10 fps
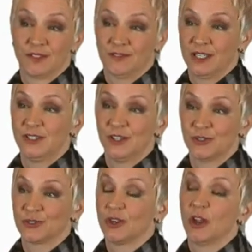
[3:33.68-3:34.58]
to 15
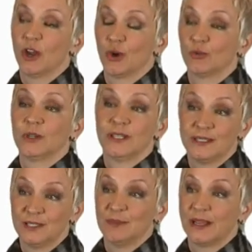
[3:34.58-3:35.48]
years, really
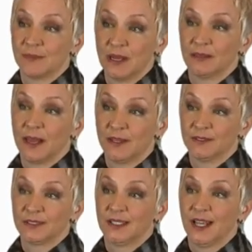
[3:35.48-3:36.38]
did make it my
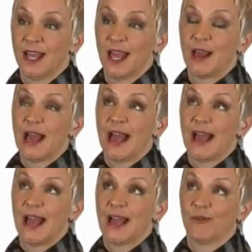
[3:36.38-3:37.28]
life.
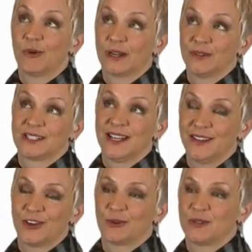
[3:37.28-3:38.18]
What I would
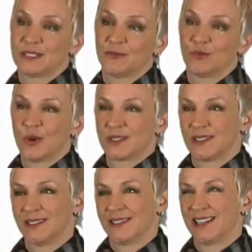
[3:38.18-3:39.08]
say, though, is it
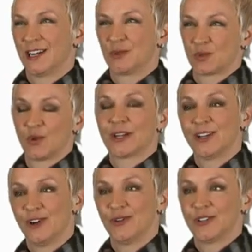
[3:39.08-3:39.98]
wasn't that I was
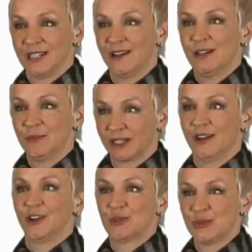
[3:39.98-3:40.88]
working all the time, like
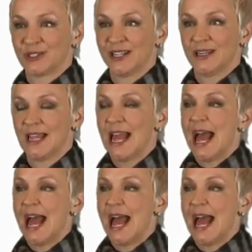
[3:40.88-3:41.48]
100%,